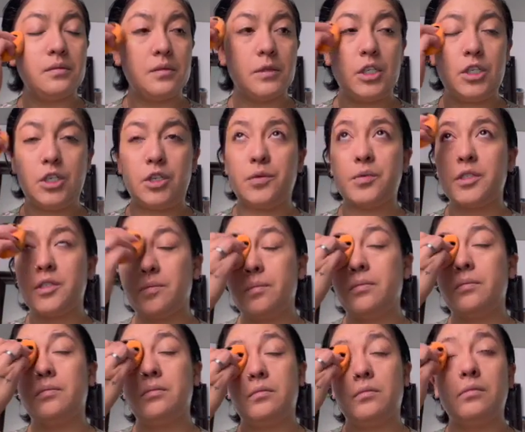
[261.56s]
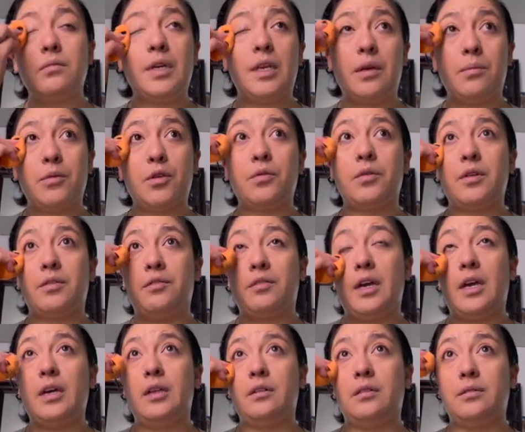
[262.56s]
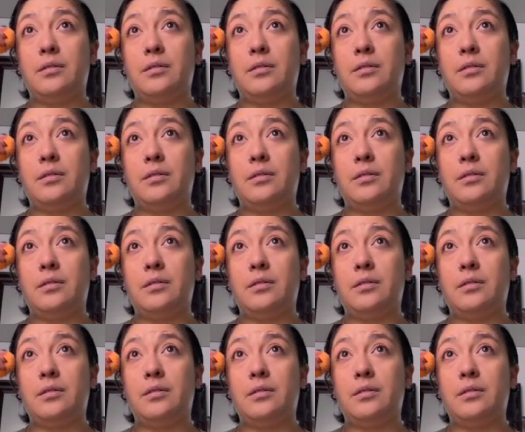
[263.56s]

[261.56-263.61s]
She was my number one fan.